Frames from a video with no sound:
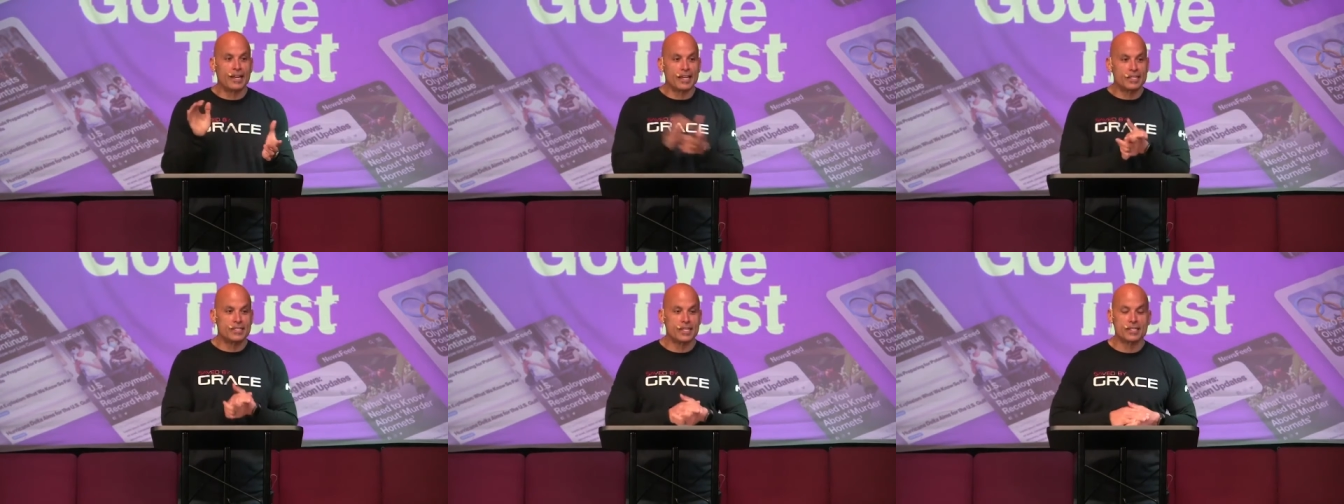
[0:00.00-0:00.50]

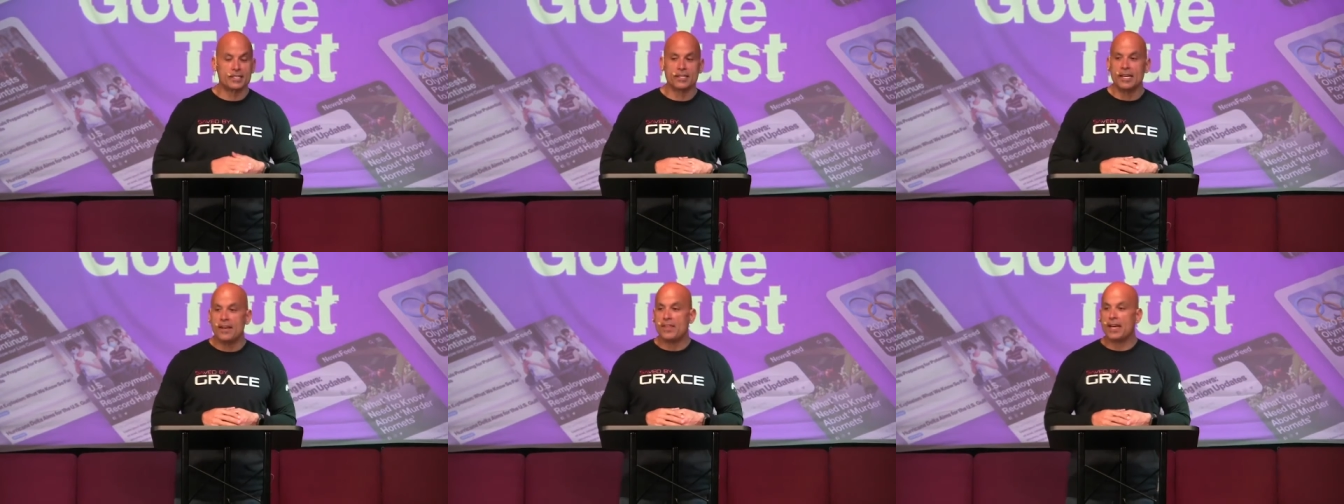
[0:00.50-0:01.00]
That's, that's,
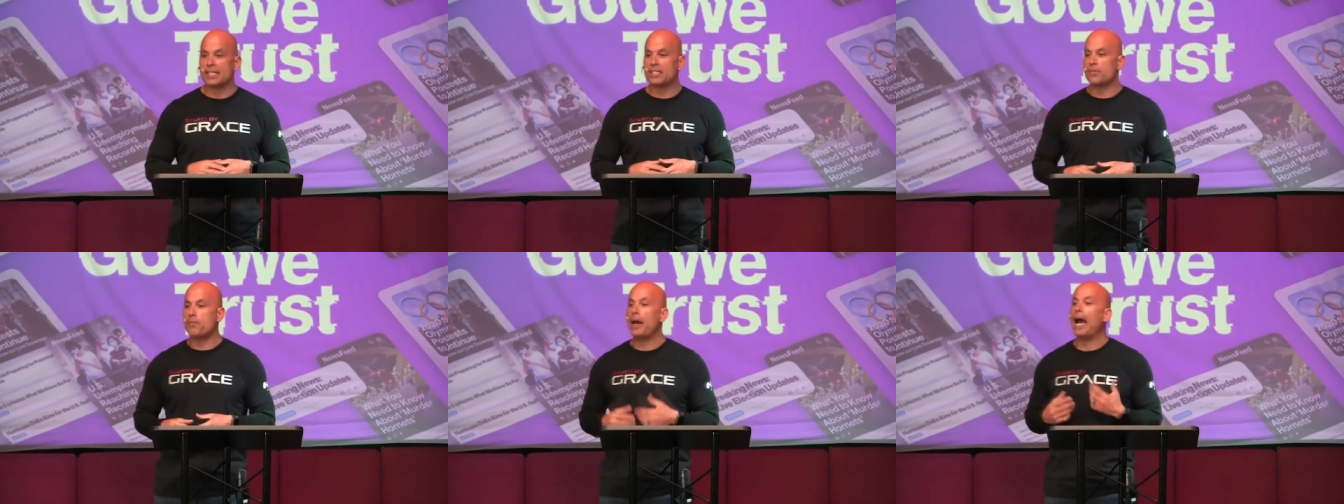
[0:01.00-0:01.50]

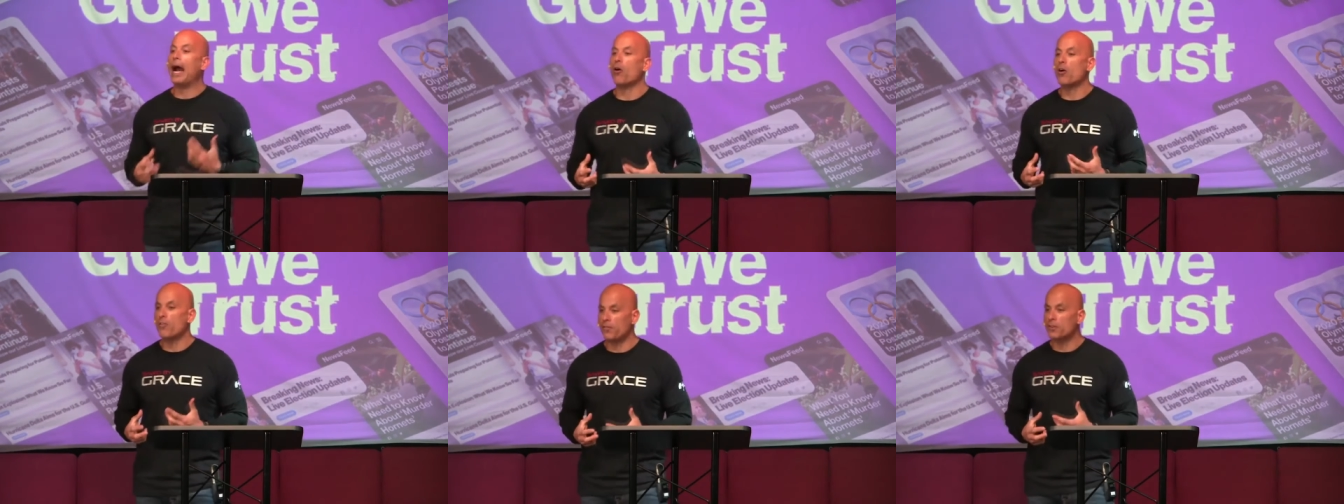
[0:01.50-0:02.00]
that's
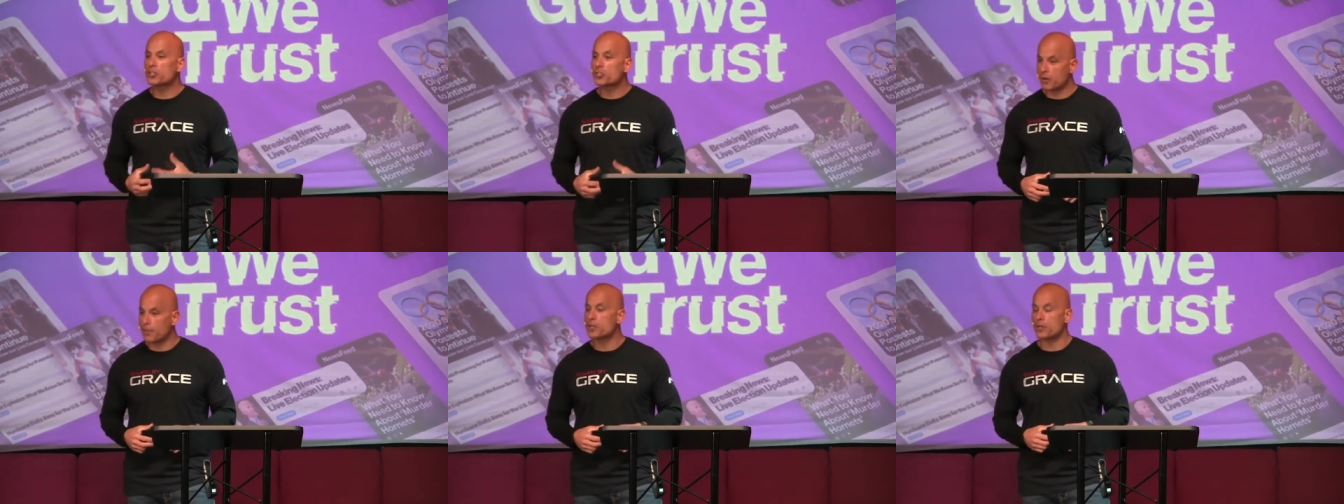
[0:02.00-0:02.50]
powerful
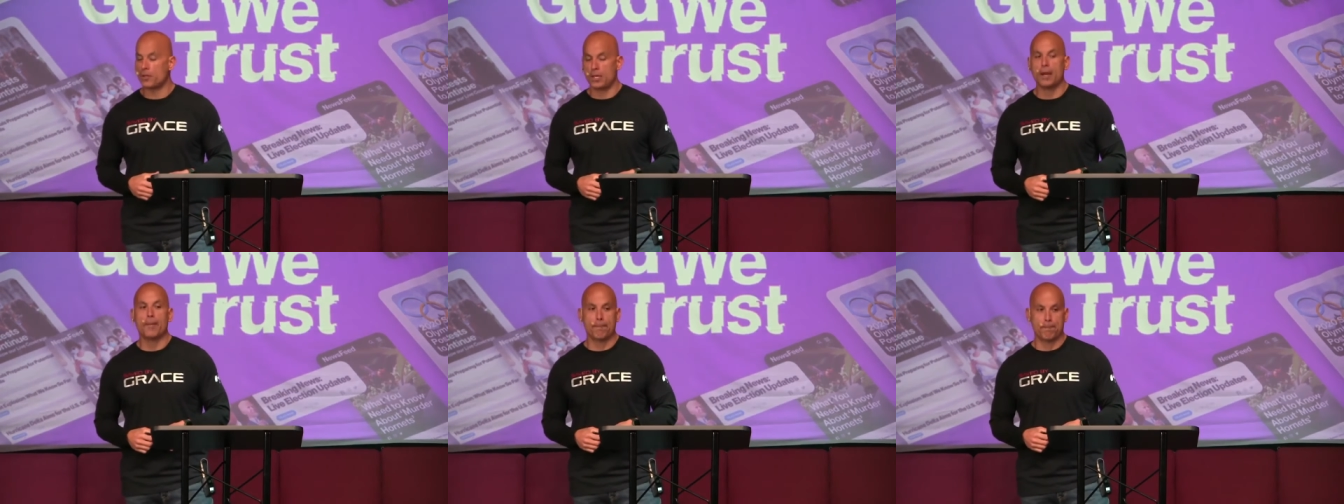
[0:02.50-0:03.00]
scripture
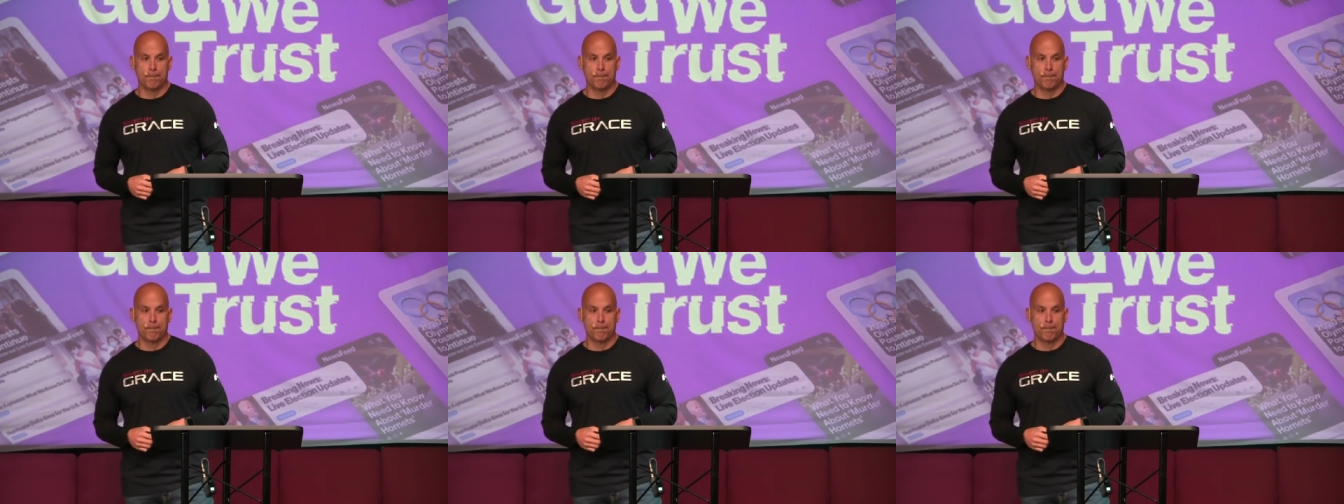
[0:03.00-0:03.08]
there.